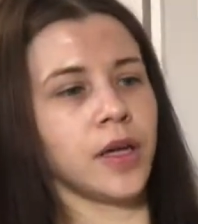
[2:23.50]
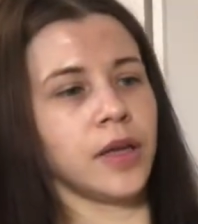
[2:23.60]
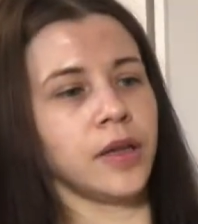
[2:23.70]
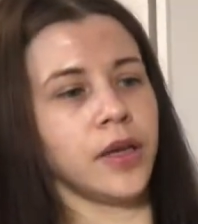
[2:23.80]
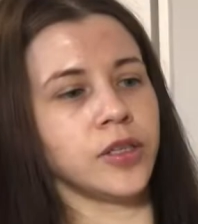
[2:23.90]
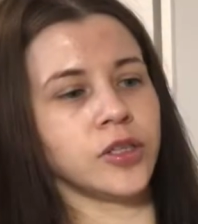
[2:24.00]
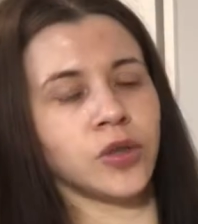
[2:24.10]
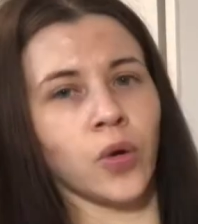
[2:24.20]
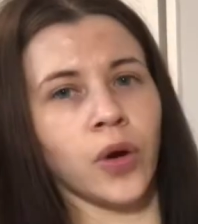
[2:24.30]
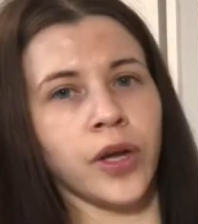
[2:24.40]
this
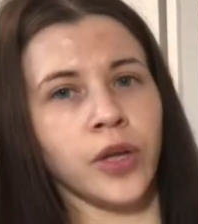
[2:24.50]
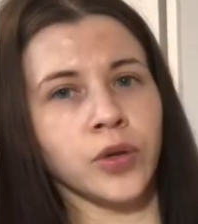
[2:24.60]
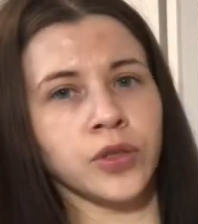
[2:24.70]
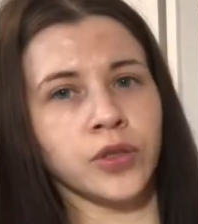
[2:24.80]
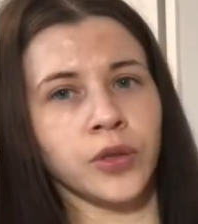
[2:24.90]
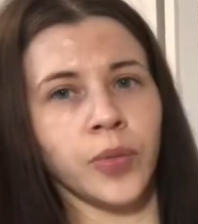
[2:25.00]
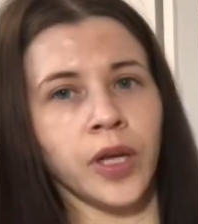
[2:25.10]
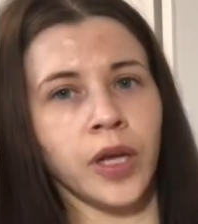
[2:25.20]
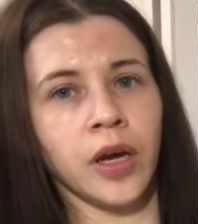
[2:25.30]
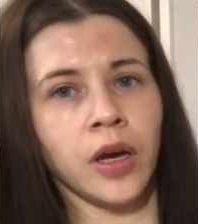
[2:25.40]
toy used to
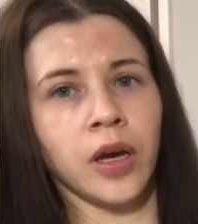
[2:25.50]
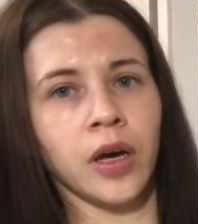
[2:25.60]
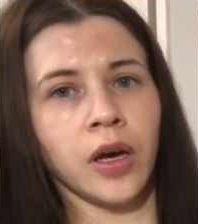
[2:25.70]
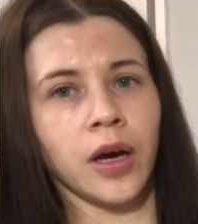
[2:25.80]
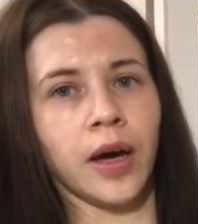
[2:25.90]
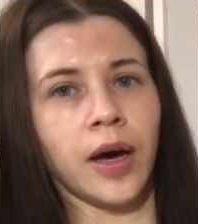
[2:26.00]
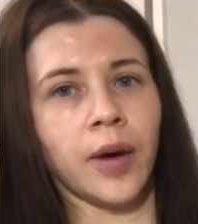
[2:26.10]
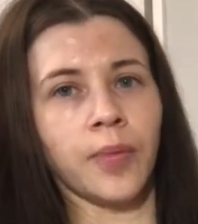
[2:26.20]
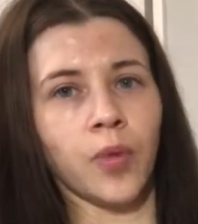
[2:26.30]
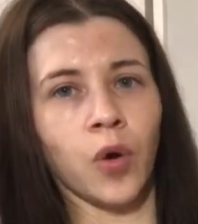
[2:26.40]
be
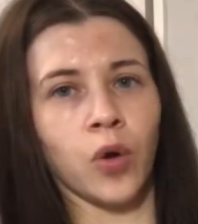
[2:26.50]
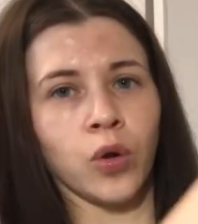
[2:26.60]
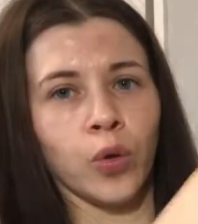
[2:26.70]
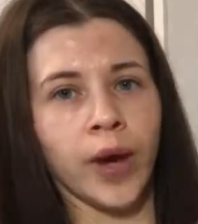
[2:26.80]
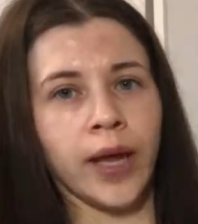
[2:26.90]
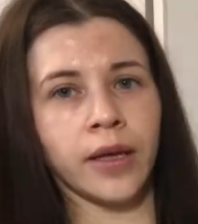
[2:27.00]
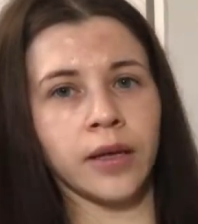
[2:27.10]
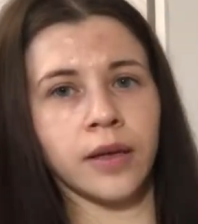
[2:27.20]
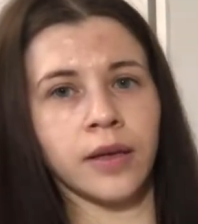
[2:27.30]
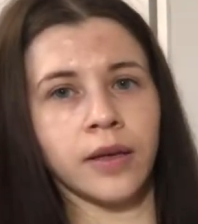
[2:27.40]
all the way
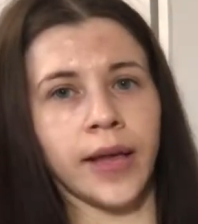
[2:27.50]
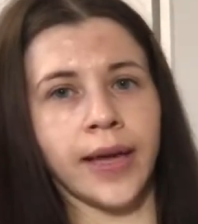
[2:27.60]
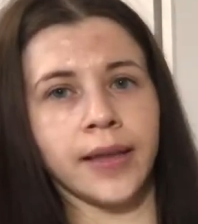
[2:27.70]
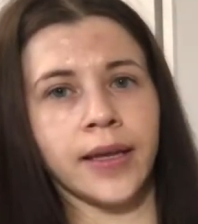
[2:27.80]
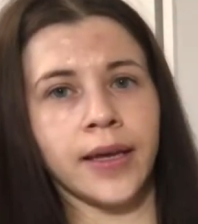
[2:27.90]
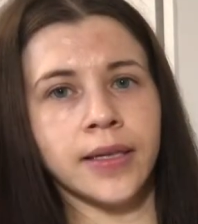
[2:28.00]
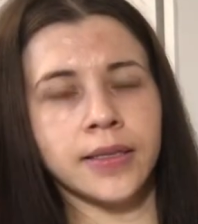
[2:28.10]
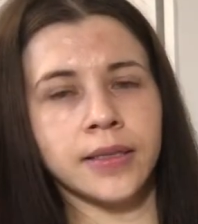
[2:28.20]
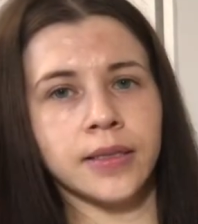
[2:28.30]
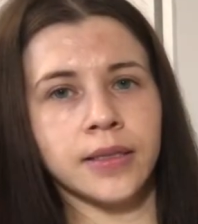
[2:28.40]
like
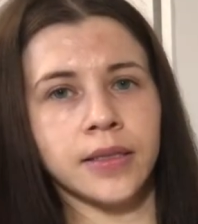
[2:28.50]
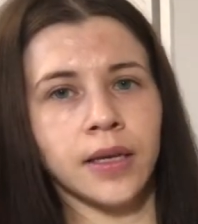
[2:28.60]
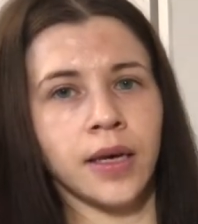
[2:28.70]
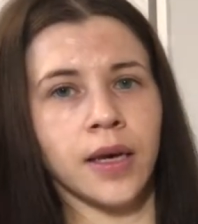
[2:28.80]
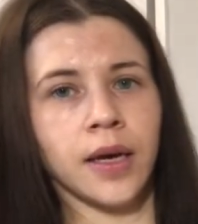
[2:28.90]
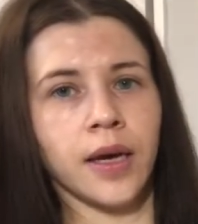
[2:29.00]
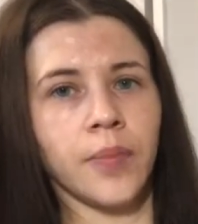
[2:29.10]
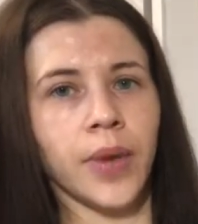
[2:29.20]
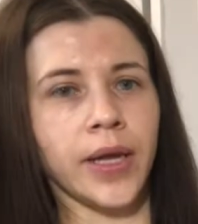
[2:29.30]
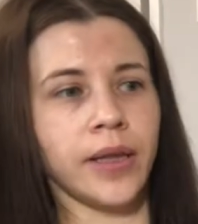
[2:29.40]
this,
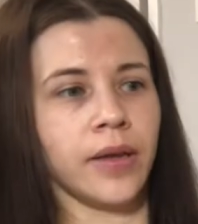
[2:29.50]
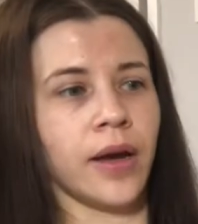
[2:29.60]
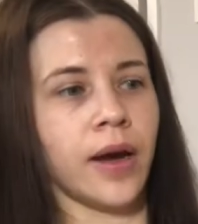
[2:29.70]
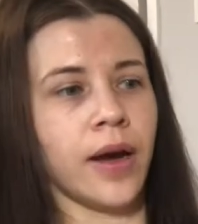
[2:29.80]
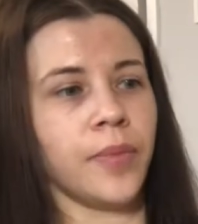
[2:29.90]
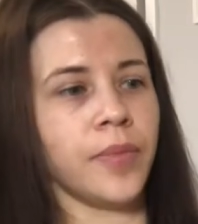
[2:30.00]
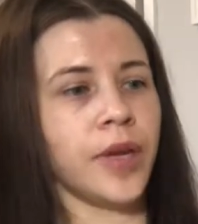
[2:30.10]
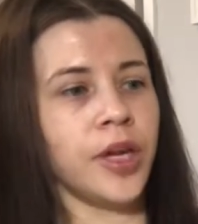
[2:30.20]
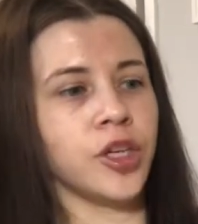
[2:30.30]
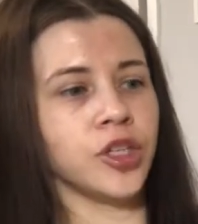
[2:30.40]
but
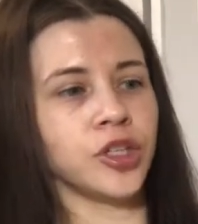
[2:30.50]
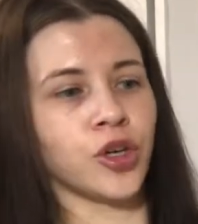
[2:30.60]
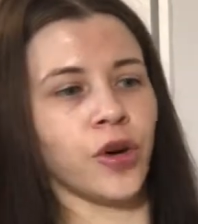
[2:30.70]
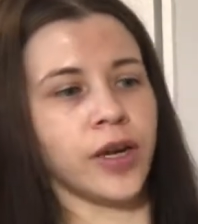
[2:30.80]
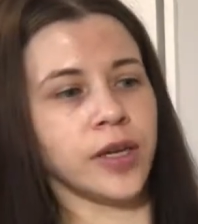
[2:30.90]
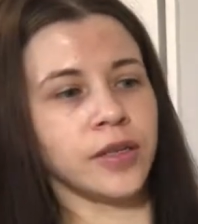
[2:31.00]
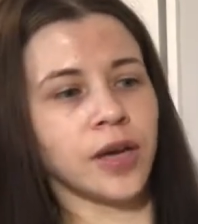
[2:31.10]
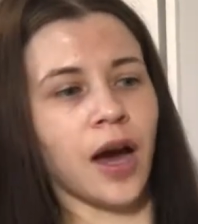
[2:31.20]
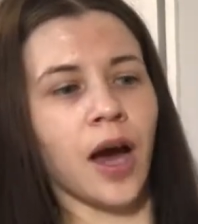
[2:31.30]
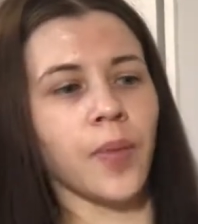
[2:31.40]
he destroyed the
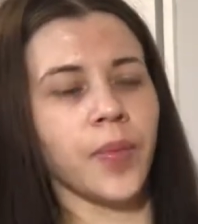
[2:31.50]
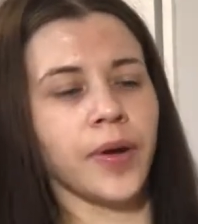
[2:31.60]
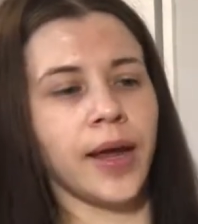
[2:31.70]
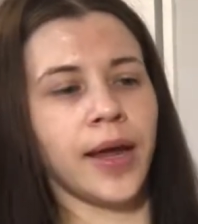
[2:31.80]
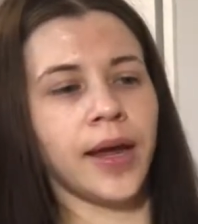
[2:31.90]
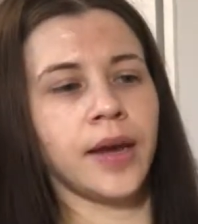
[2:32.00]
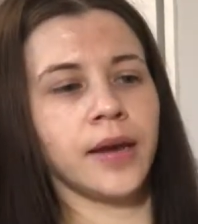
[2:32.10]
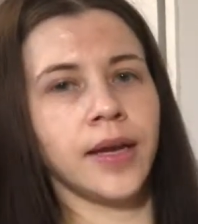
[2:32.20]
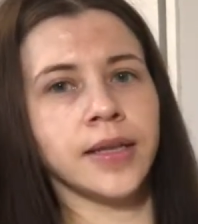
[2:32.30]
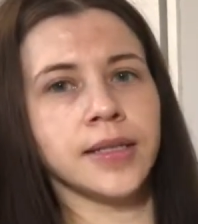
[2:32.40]
top, and
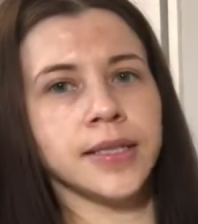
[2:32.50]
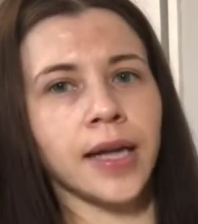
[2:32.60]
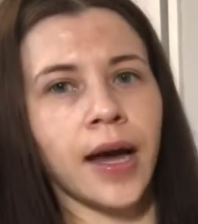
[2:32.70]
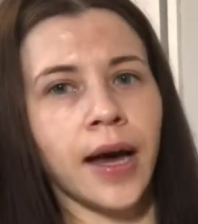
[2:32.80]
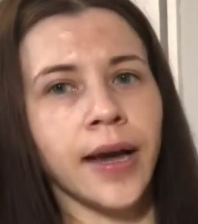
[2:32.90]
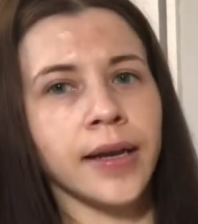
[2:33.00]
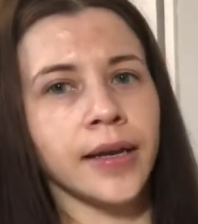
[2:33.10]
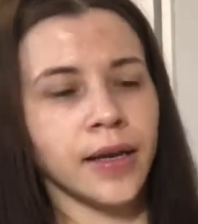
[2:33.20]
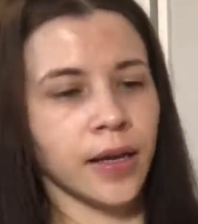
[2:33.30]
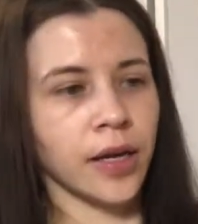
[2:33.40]
inside
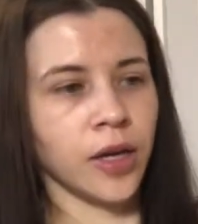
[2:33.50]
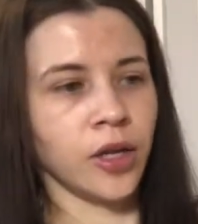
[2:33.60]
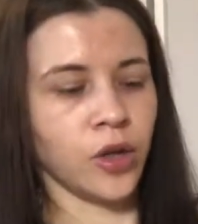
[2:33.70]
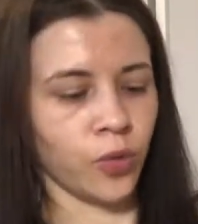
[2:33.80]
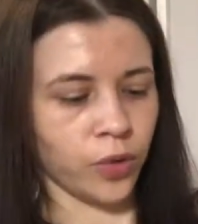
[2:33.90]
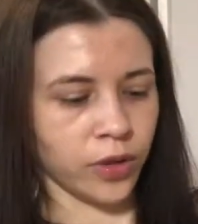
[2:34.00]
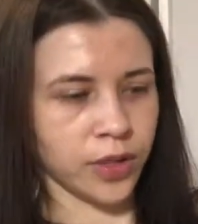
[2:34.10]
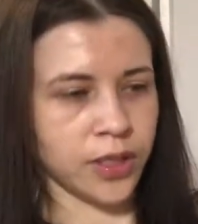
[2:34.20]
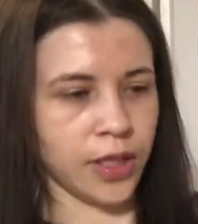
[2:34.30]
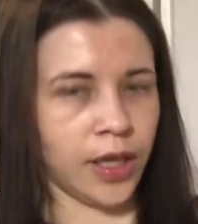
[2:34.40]
you will
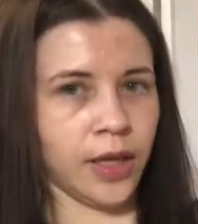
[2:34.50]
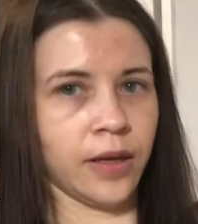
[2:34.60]
see